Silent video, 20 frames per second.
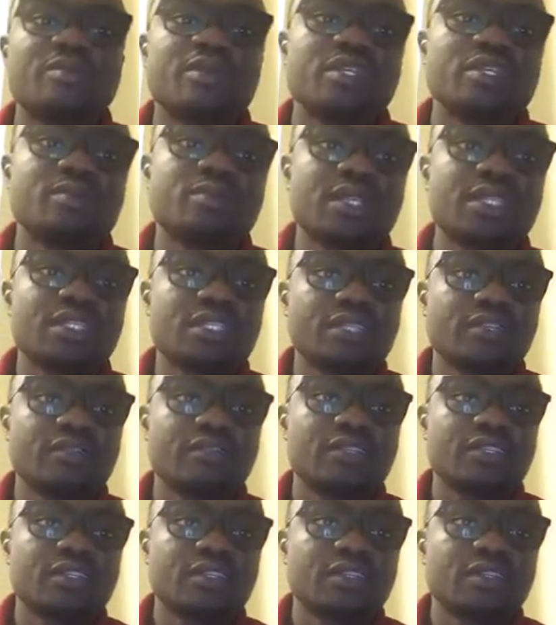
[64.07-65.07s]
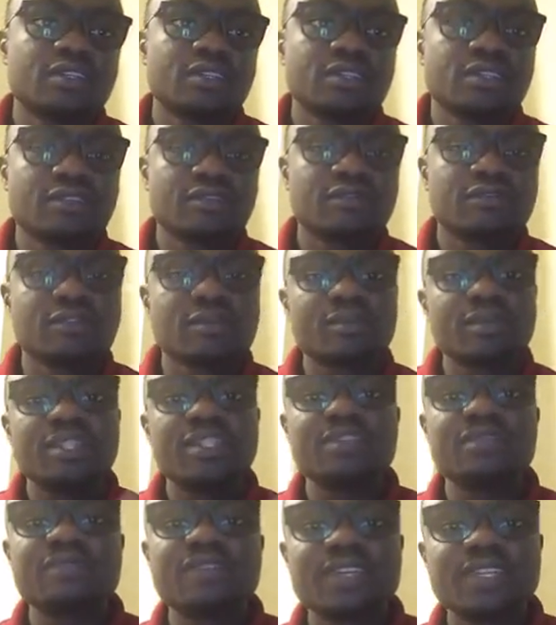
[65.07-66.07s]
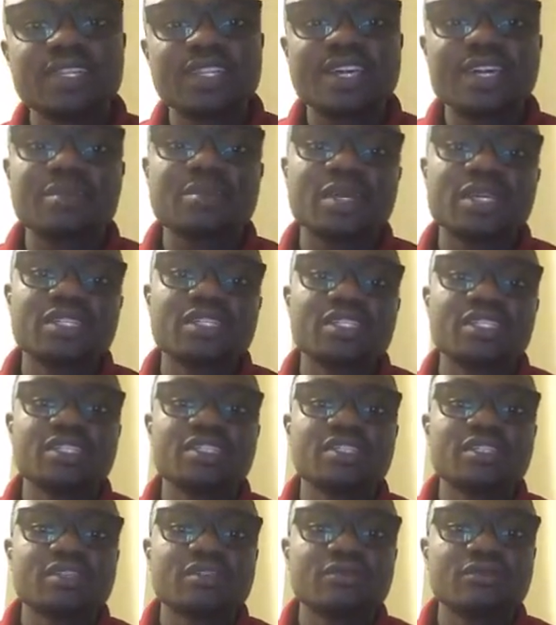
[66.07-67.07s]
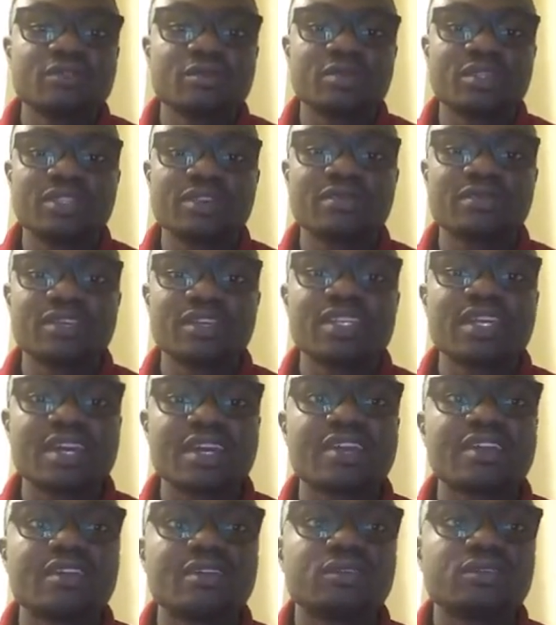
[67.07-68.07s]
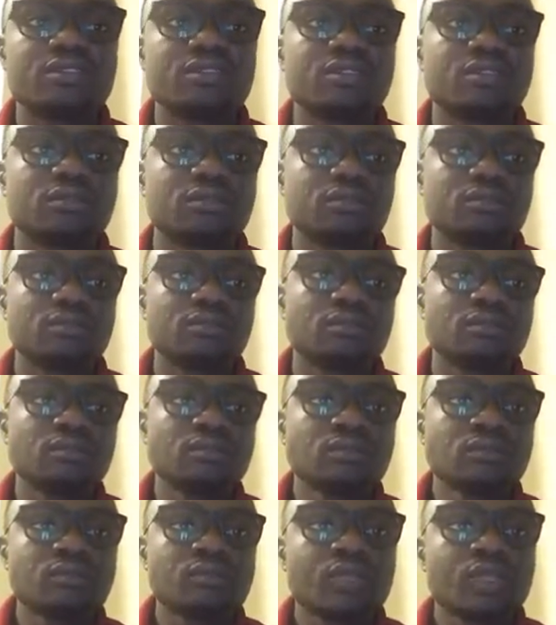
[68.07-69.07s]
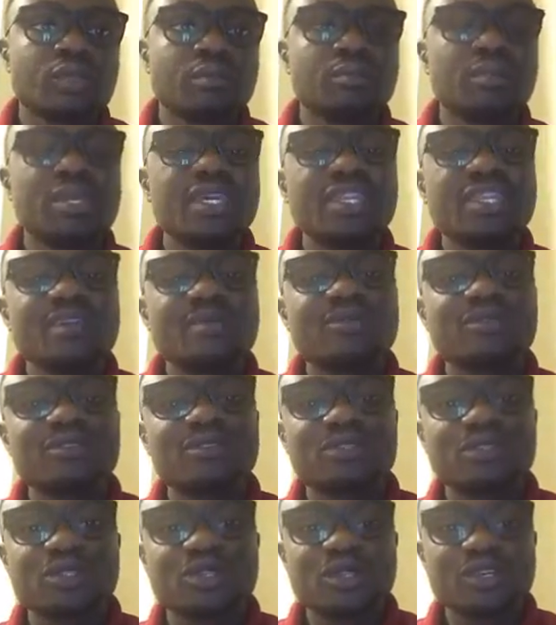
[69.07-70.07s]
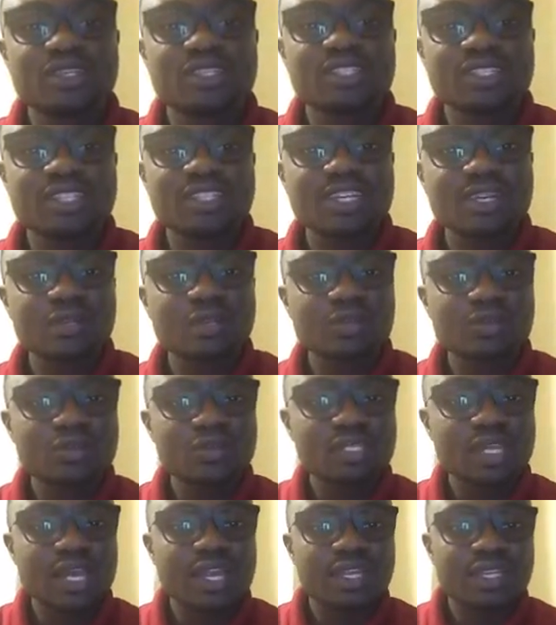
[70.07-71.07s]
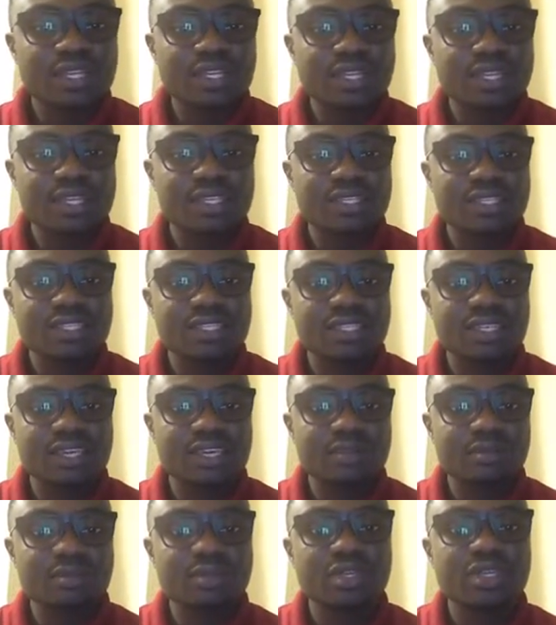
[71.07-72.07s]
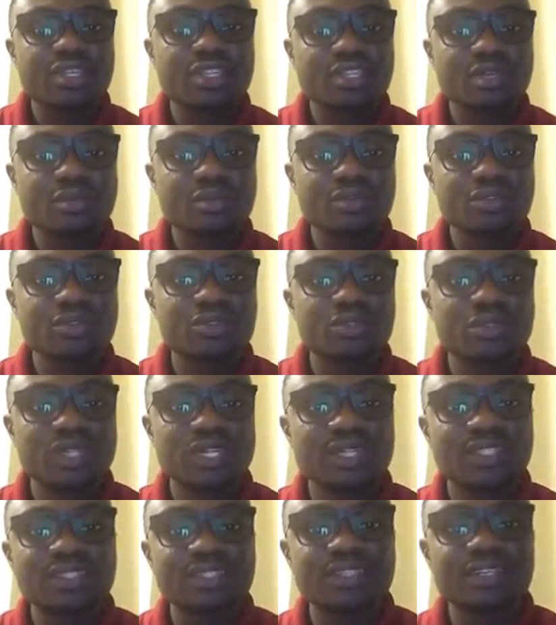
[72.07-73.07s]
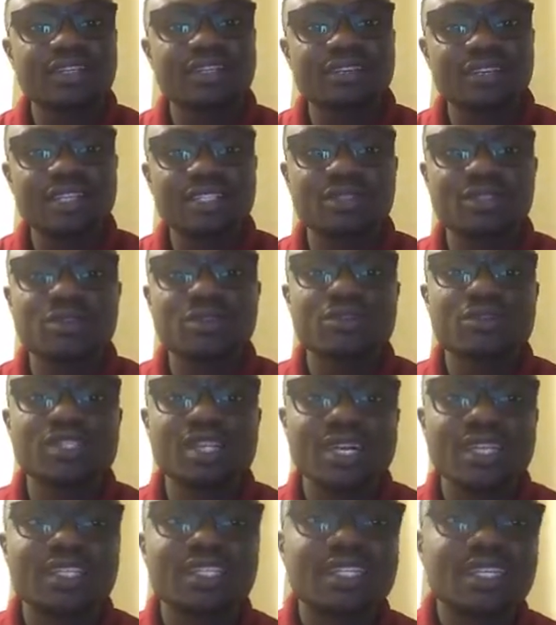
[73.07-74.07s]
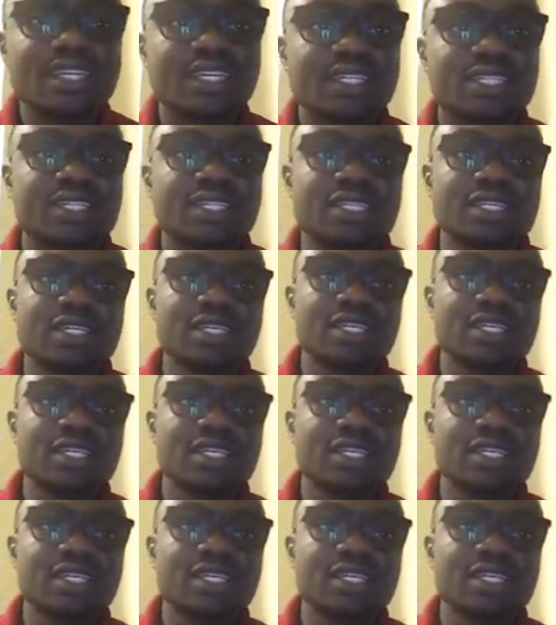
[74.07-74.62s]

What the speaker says: perspectives, from different dimensions and from different angles. Being able to consider those ideas and being able to integrate those ideas